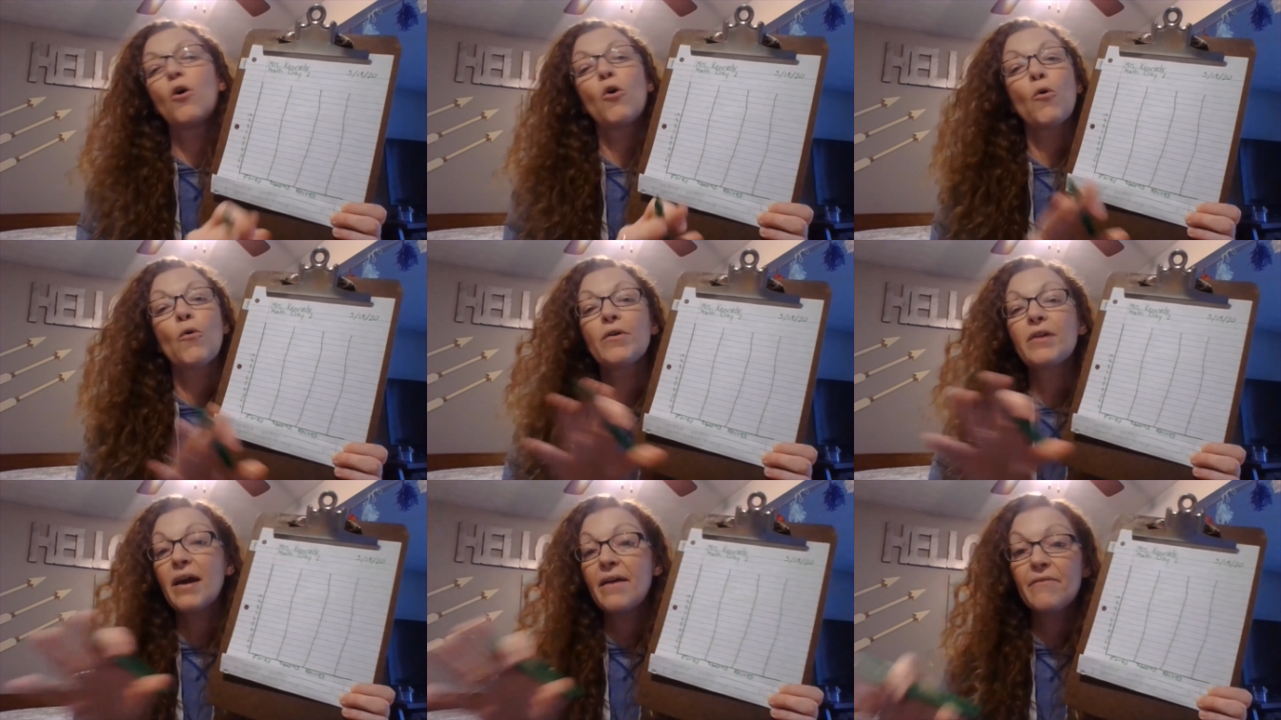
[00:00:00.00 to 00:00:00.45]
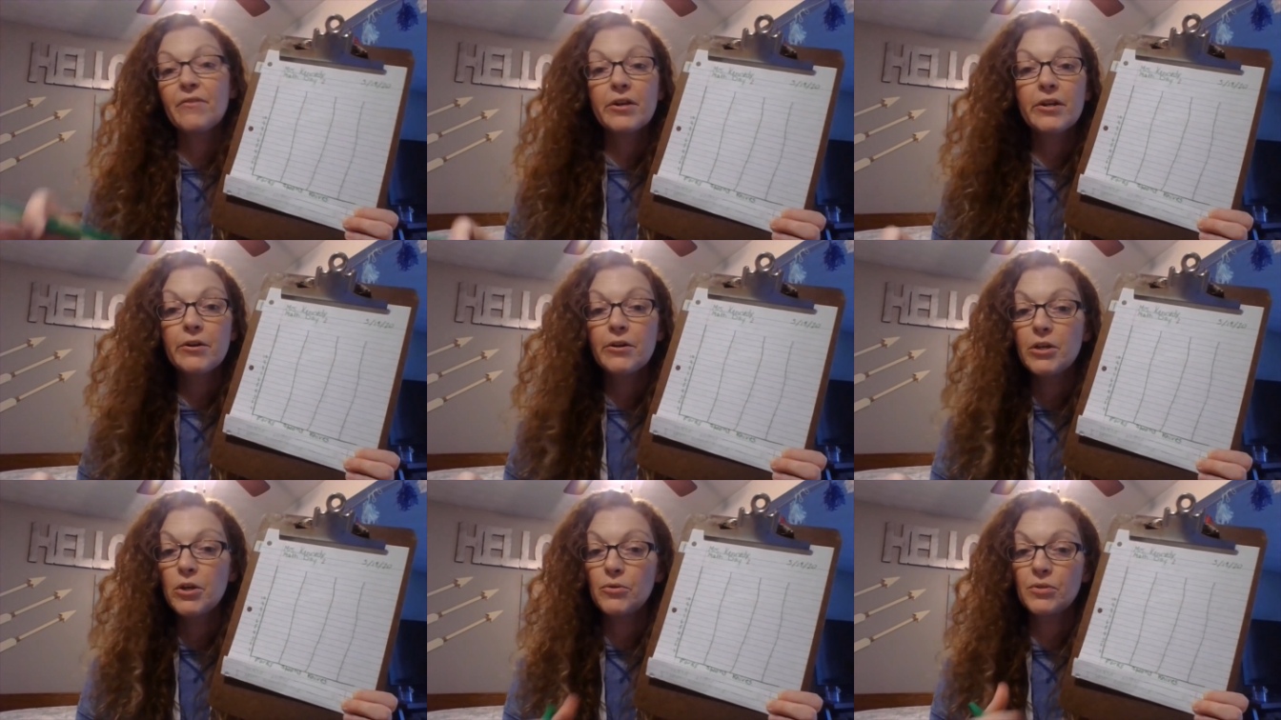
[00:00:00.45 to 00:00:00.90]
or whatever
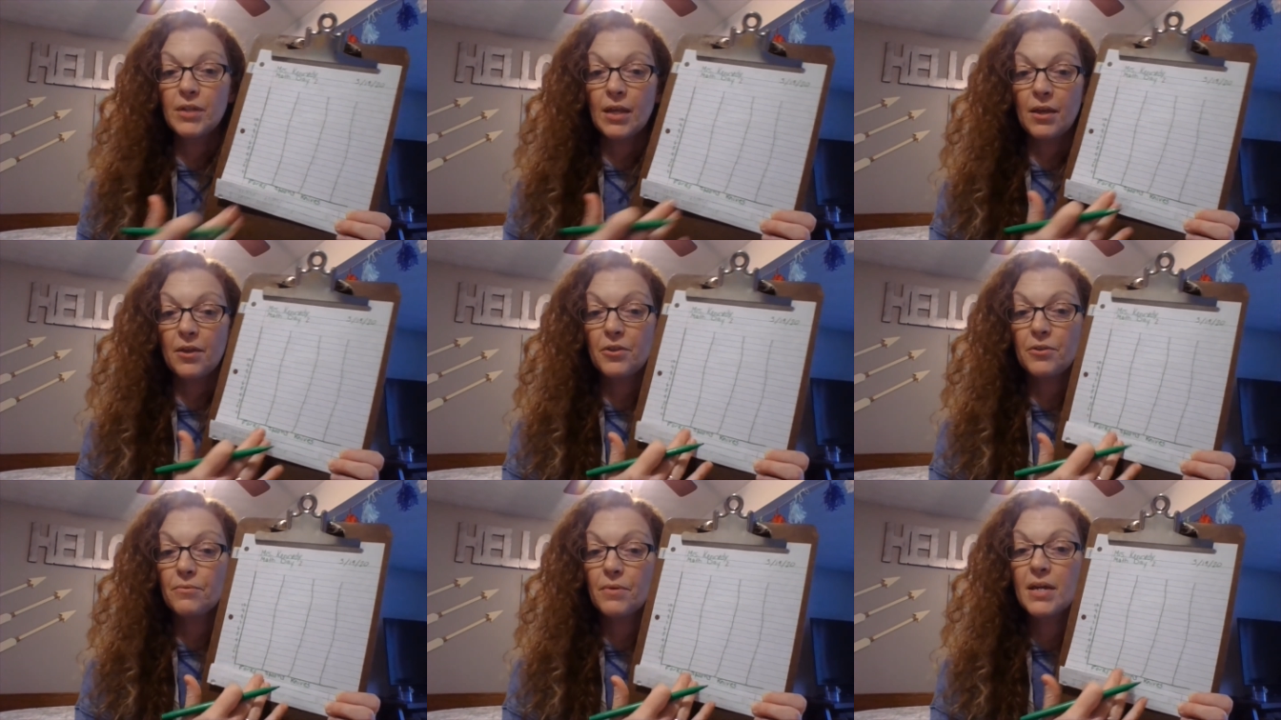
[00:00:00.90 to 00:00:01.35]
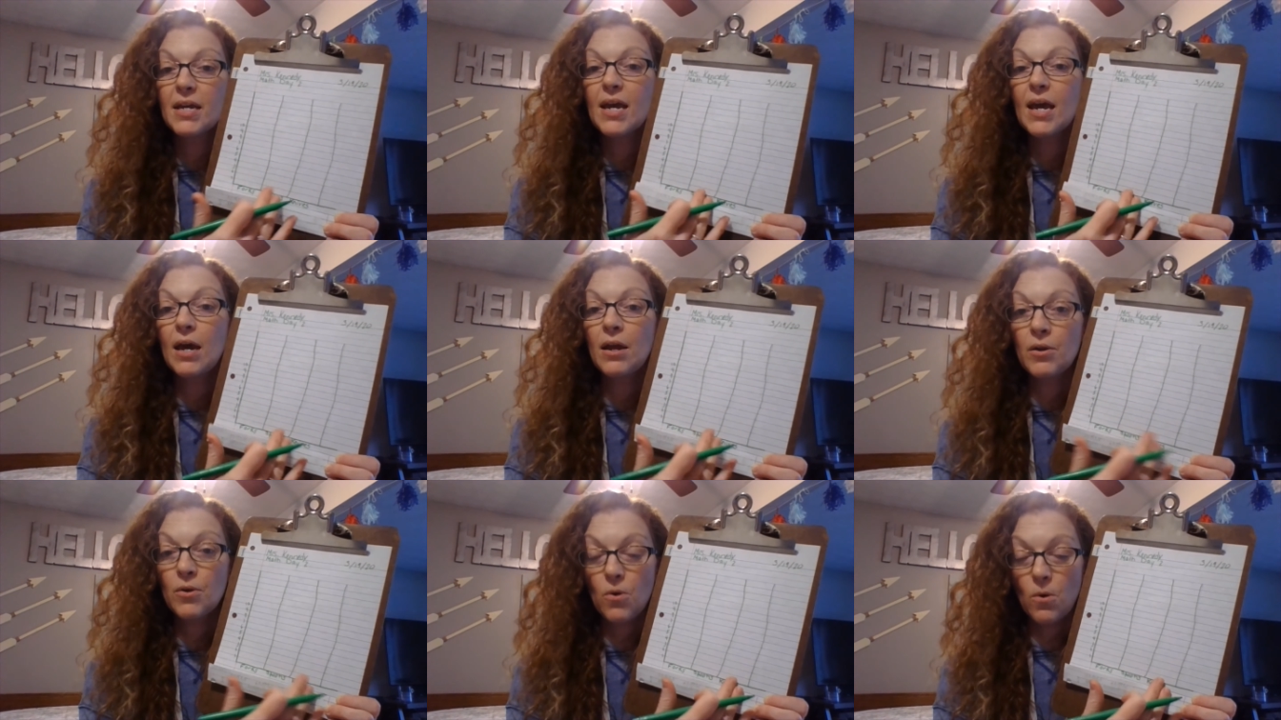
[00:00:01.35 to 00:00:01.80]
you're using, 3
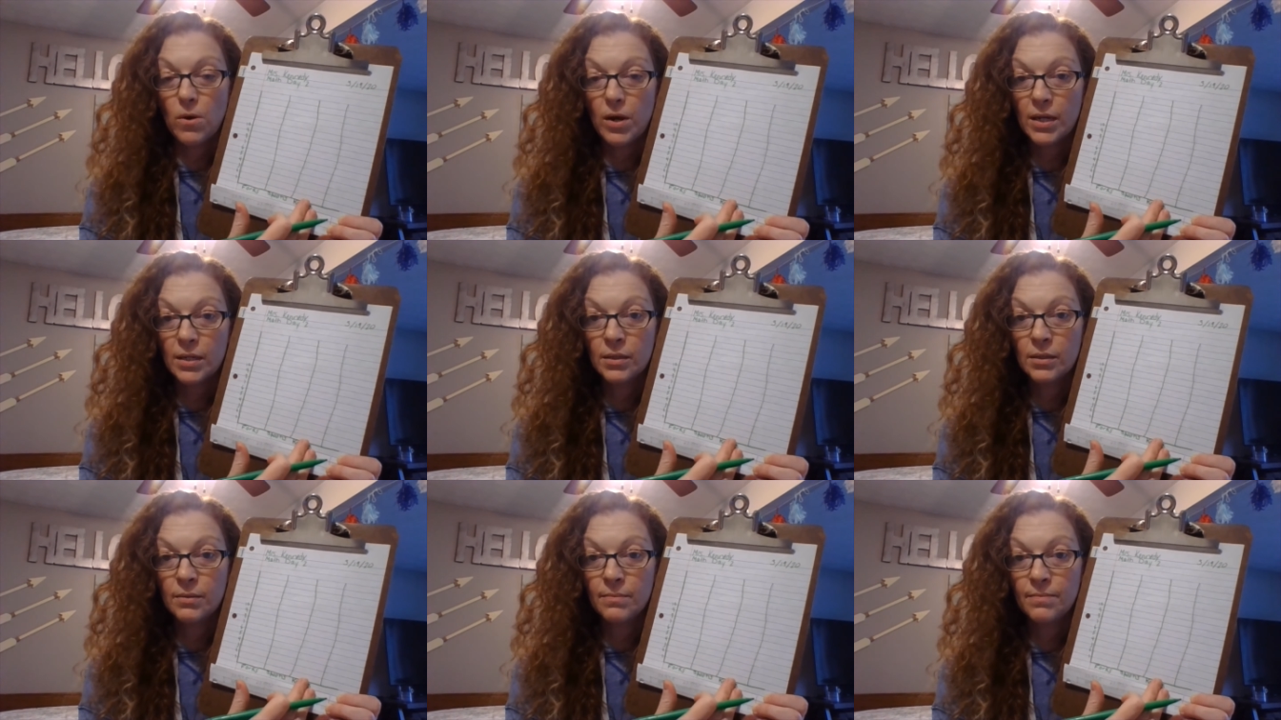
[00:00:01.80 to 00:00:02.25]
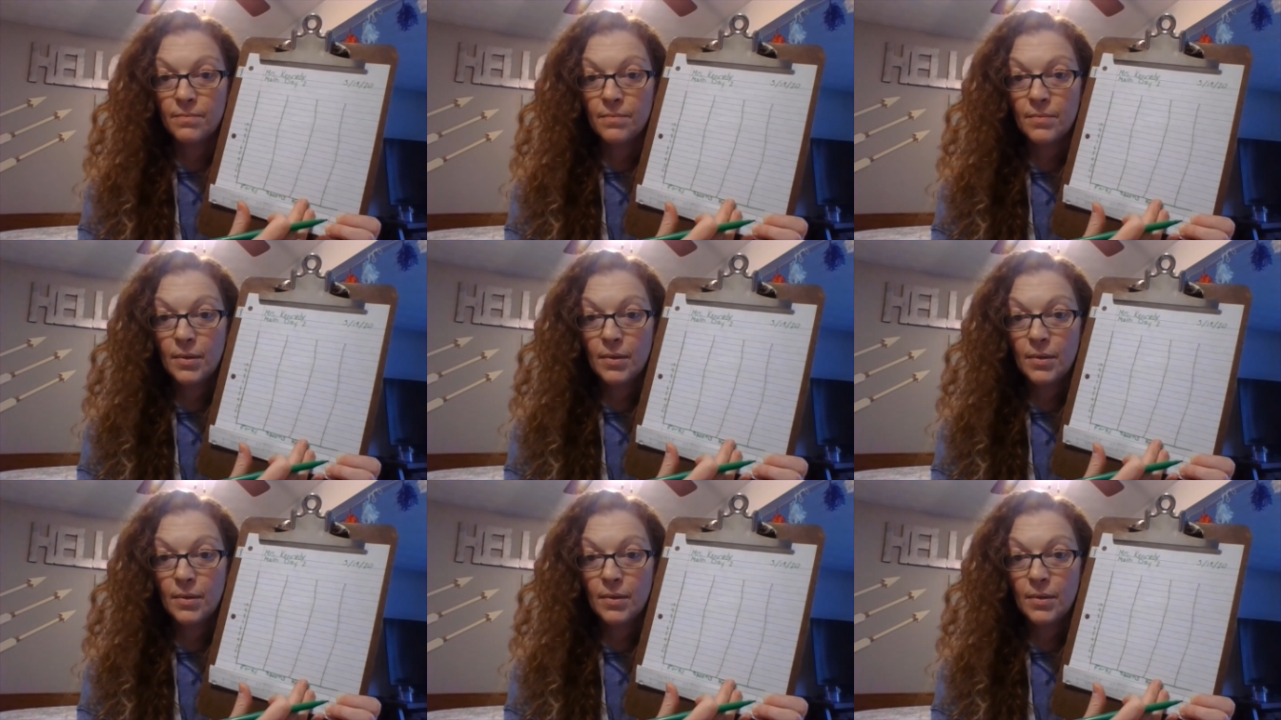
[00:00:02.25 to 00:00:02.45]
categories.